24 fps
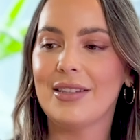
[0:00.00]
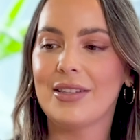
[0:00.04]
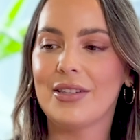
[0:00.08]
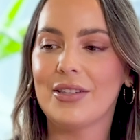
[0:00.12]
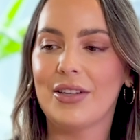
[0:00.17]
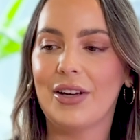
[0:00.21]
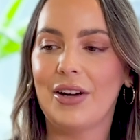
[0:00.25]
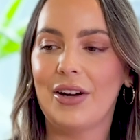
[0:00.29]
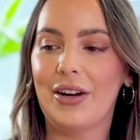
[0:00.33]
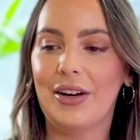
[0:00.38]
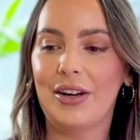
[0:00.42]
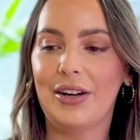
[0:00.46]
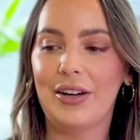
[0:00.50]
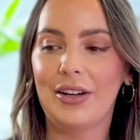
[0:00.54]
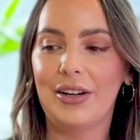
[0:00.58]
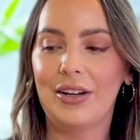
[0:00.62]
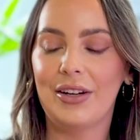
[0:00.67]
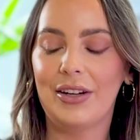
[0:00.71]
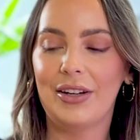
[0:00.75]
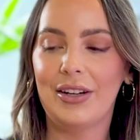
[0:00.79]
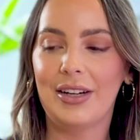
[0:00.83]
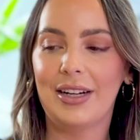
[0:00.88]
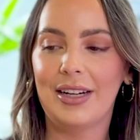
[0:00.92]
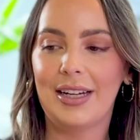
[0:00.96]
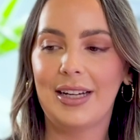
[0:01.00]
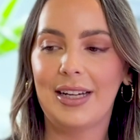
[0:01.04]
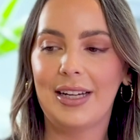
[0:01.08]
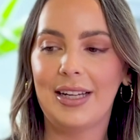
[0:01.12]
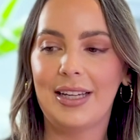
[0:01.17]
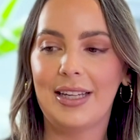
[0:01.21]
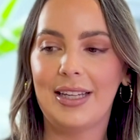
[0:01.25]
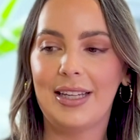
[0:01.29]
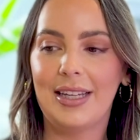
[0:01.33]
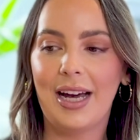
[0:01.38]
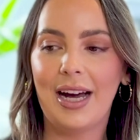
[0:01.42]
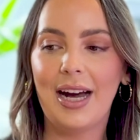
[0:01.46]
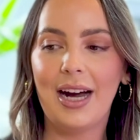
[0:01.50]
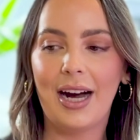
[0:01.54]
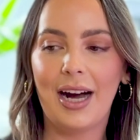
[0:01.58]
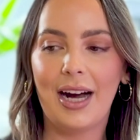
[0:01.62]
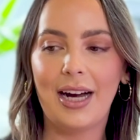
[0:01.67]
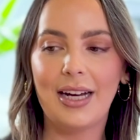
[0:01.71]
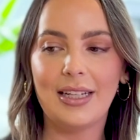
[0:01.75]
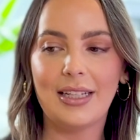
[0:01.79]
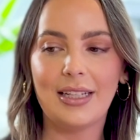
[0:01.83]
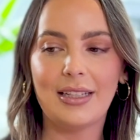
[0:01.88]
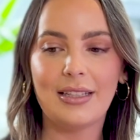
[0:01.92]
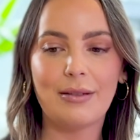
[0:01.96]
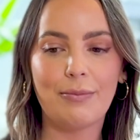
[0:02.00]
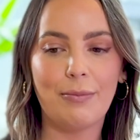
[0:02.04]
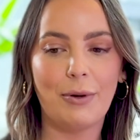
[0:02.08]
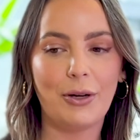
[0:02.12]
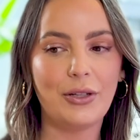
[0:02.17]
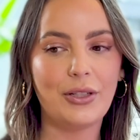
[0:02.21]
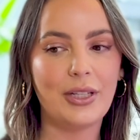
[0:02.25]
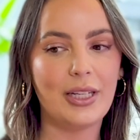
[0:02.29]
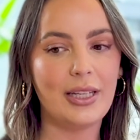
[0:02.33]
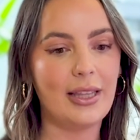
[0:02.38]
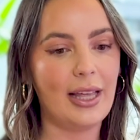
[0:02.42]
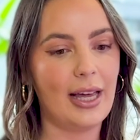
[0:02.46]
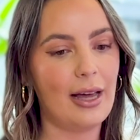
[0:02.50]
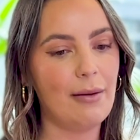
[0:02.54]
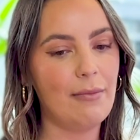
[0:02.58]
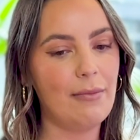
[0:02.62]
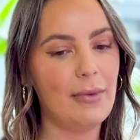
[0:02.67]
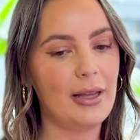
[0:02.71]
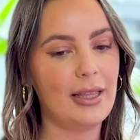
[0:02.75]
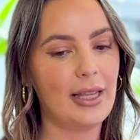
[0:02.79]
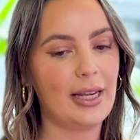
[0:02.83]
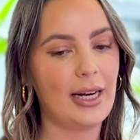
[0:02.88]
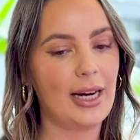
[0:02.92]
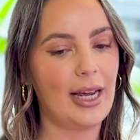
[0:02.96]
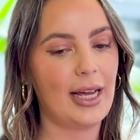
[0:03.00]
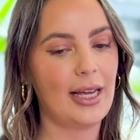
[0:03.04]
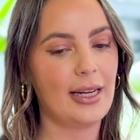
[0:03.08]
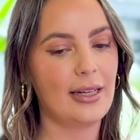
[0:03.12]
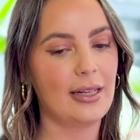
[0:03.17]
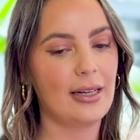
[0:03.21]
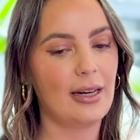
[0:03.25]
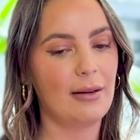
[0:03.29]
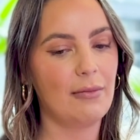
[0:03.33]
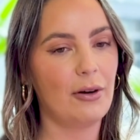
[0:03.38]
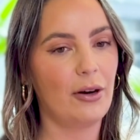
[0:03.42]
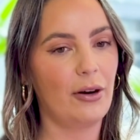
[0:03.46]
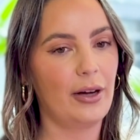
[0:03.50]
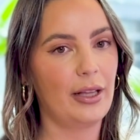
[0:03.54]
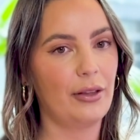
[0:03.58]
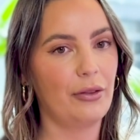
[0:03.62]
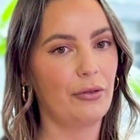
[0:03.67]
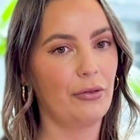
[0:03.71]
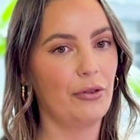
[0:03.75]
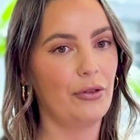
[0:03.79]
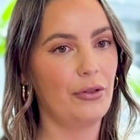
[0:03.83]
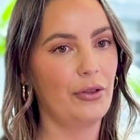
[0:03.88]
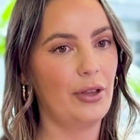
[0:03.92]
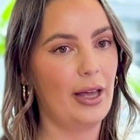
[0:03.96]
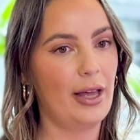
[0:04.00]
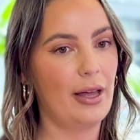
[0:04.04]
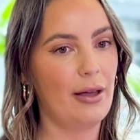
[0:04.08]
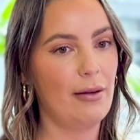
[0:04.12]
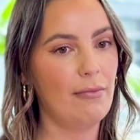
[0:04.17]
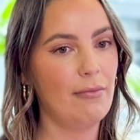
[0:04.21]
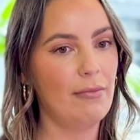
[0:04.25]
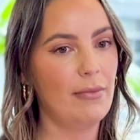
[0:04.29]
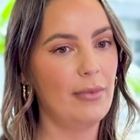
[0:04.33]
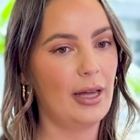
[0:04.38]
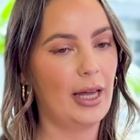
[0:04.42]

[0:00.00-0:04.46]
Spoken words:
so, yeah, I spoke to them and then I ended up going through them.